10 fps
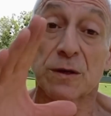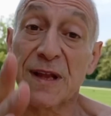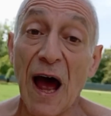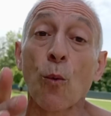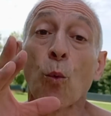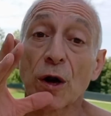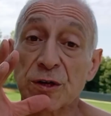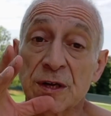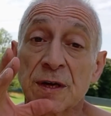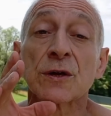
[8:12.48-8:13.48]
That
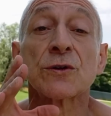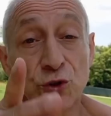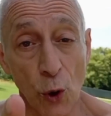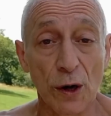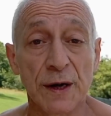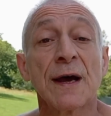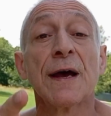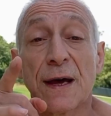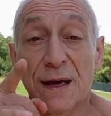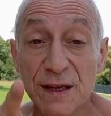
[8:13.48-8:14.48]
works, the torque
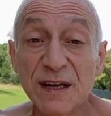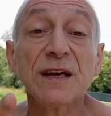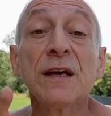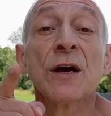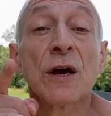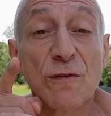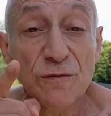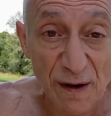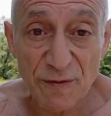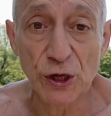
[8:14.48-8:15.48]
in the knee,
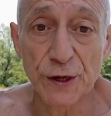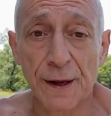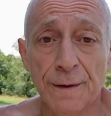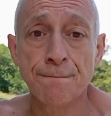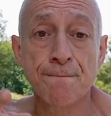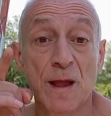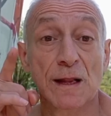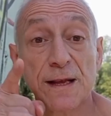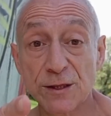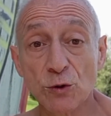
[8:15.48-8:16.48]
very good.
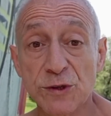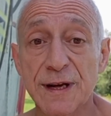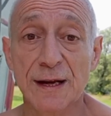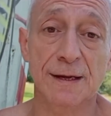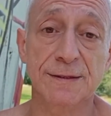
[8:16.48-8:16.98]
Let's go to the next